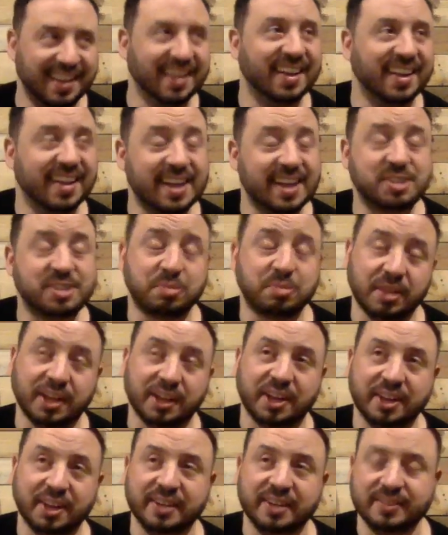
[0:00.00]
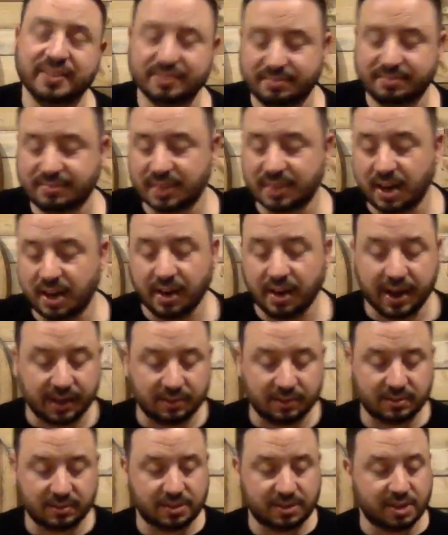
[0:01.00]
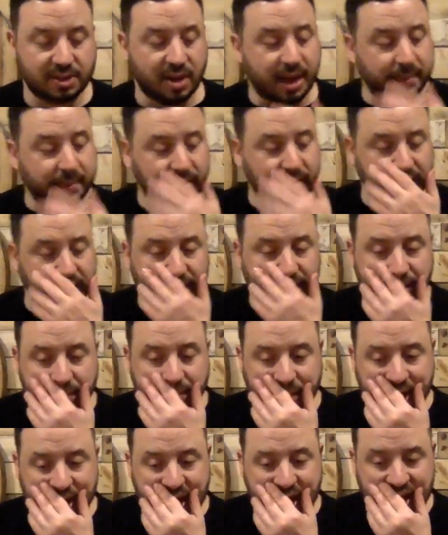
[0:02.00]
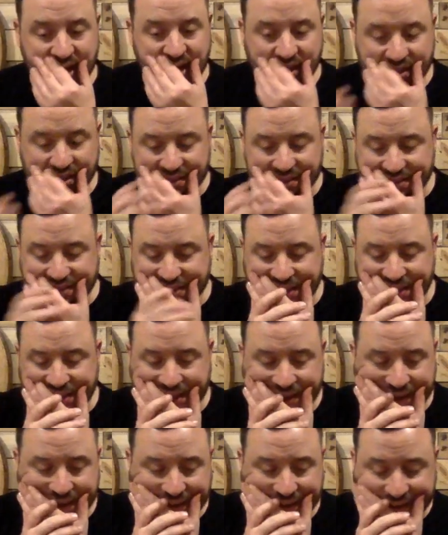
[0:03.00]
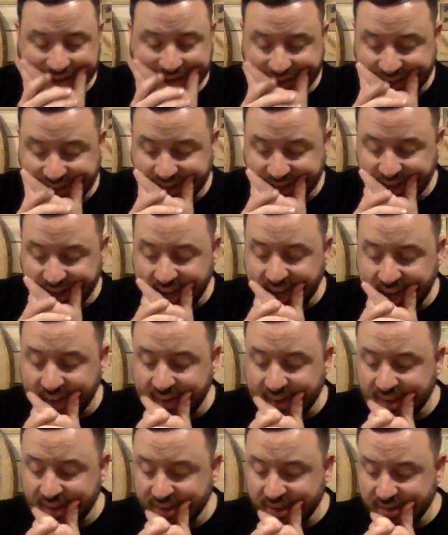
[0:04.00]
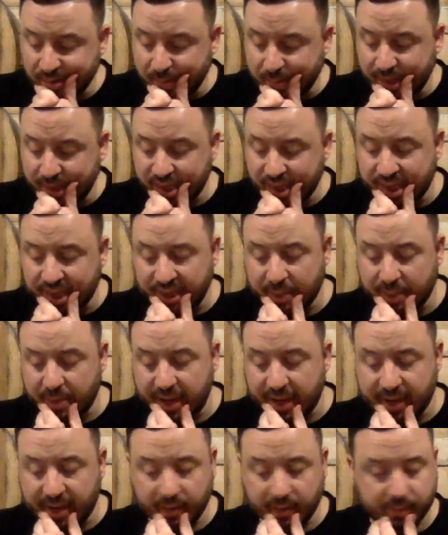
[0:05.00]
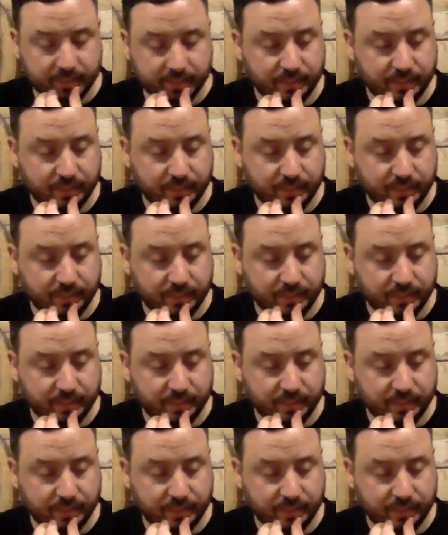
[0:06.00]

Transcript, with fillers: That's really good. All right, so I'm gonna eliminate. Uh, God, what am I gonna eliminate?